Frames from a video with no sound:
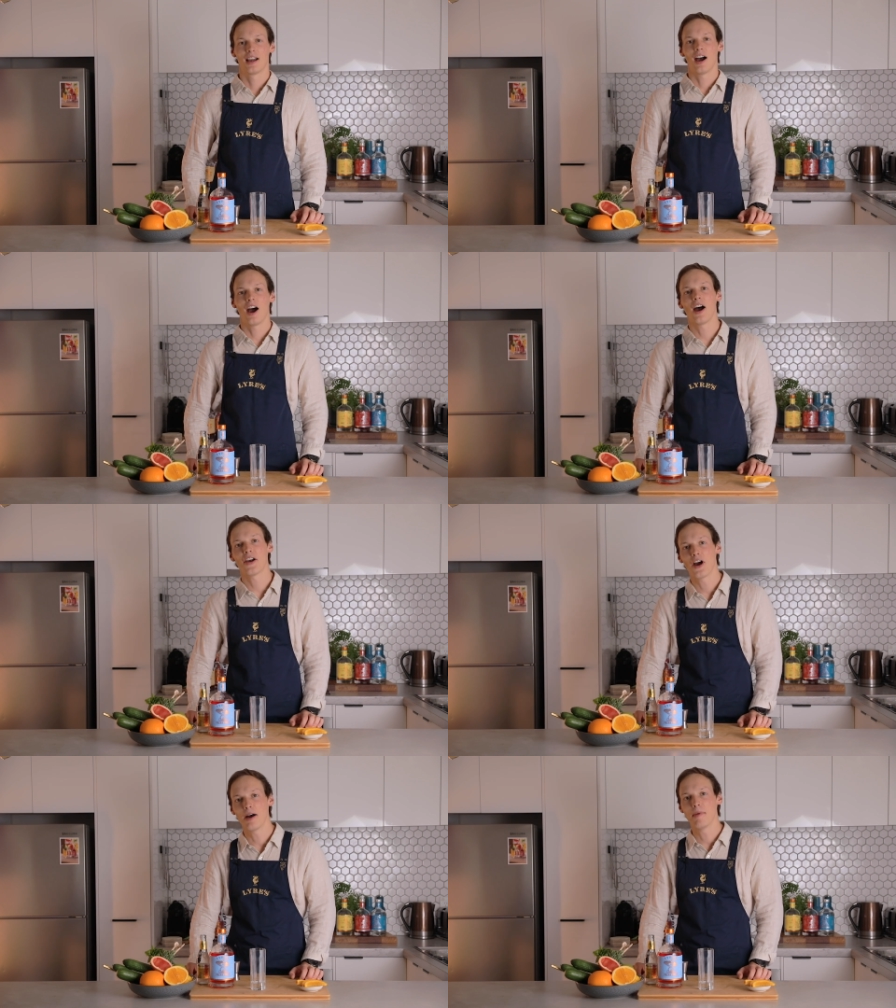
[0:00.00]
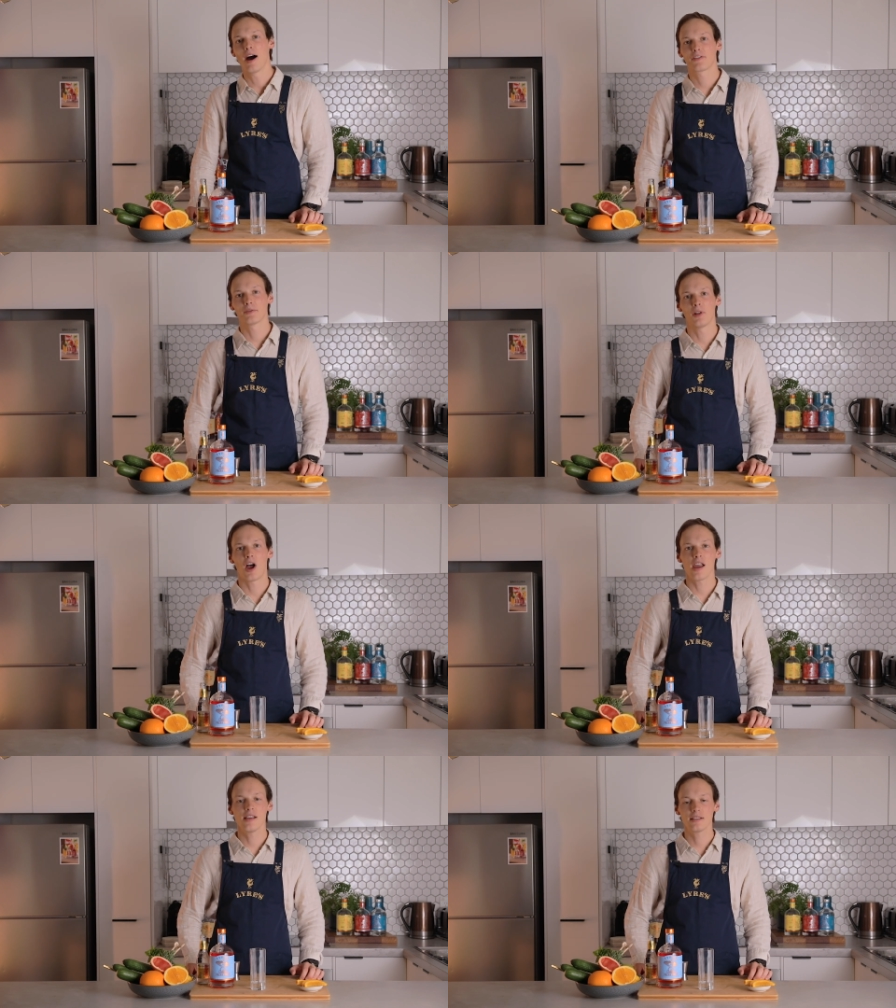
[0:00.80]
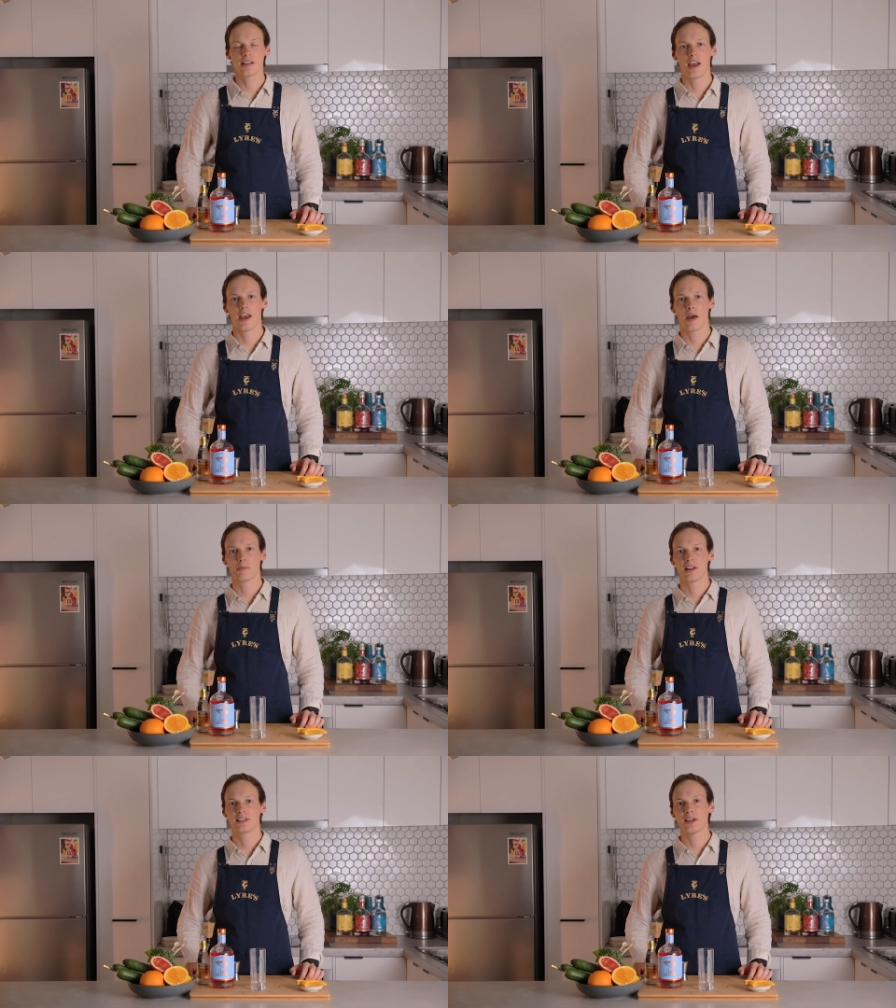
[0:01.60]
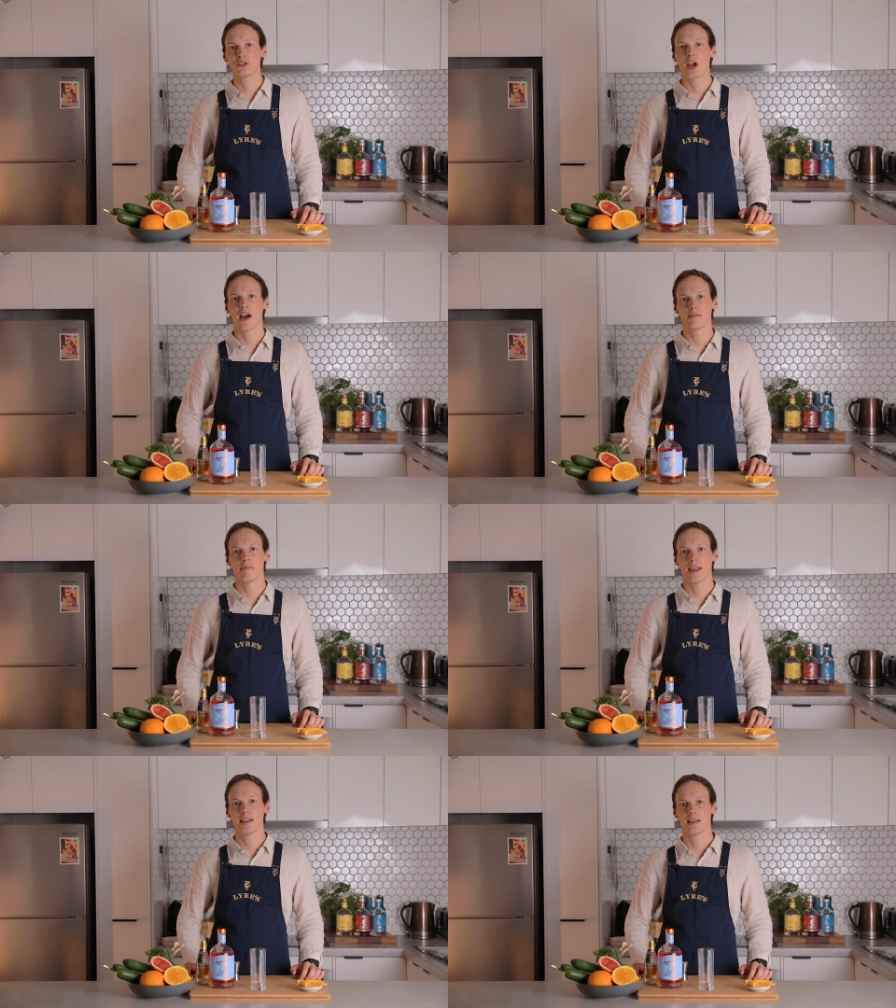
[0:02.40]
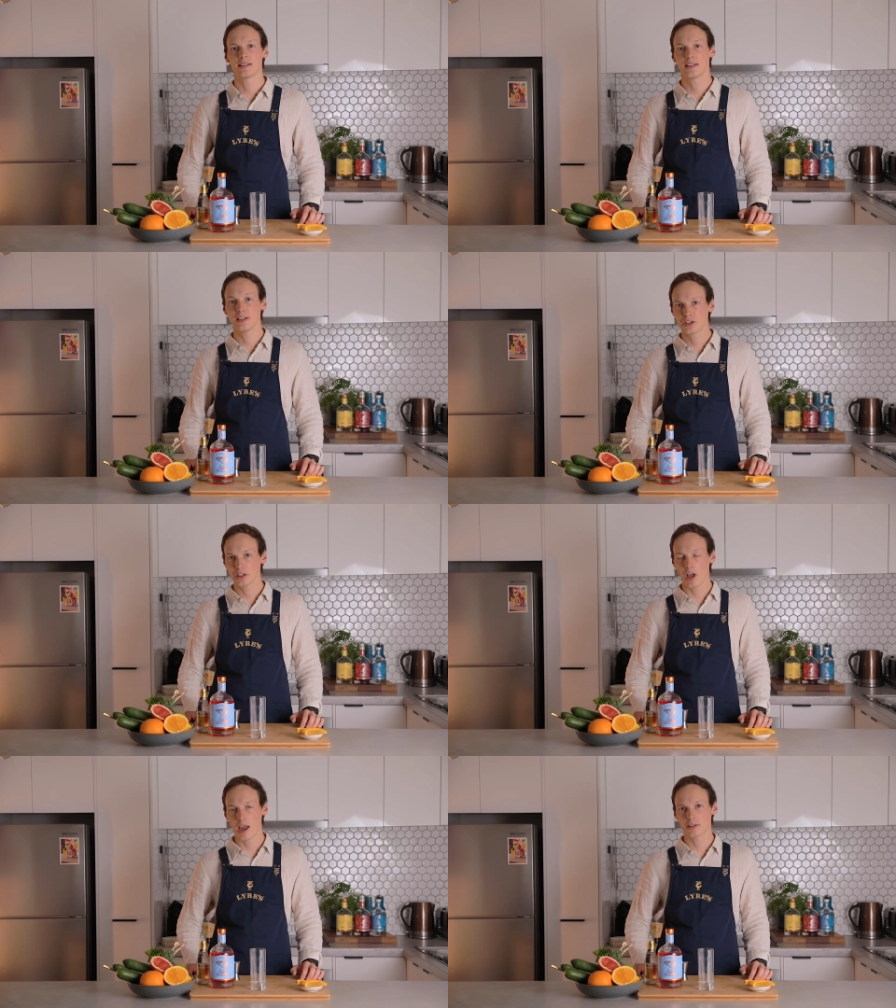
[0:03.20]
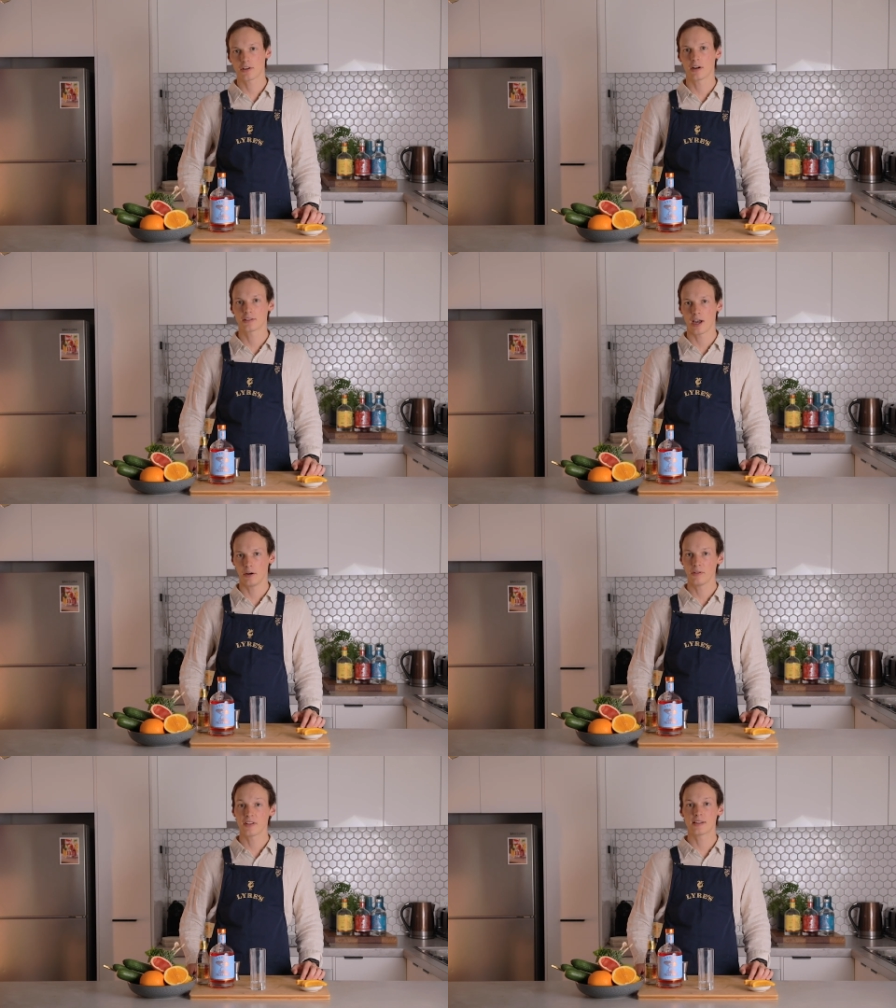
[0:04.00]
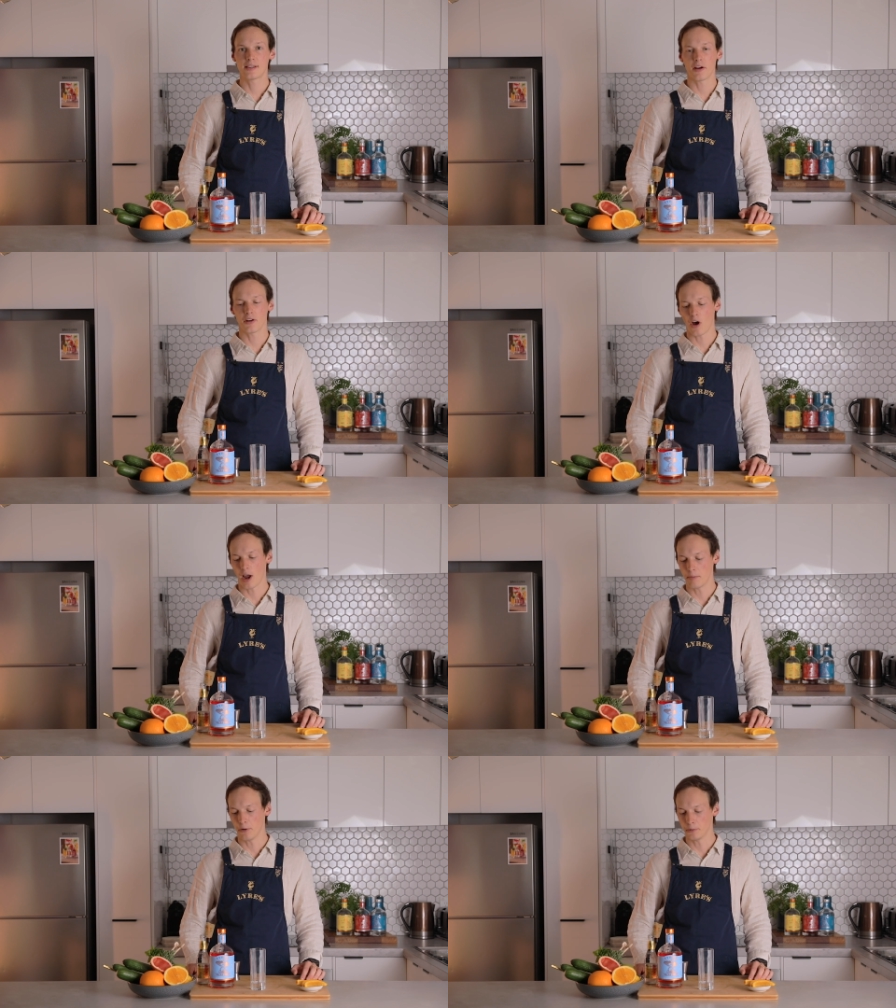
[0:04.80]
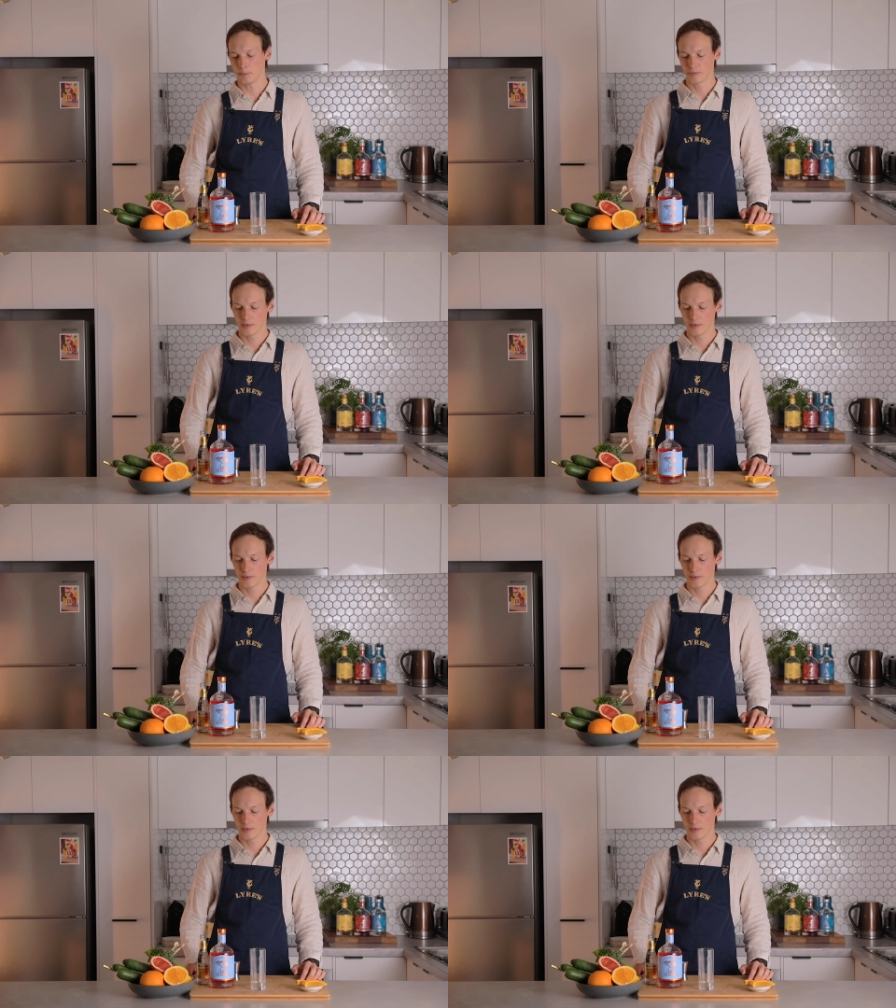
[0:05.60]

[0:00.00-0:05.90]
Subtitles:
Hi, I'm Mark from Lyre's, and I'm going to teach you how to make a signature Lyre's cocktail, the Italian Highball.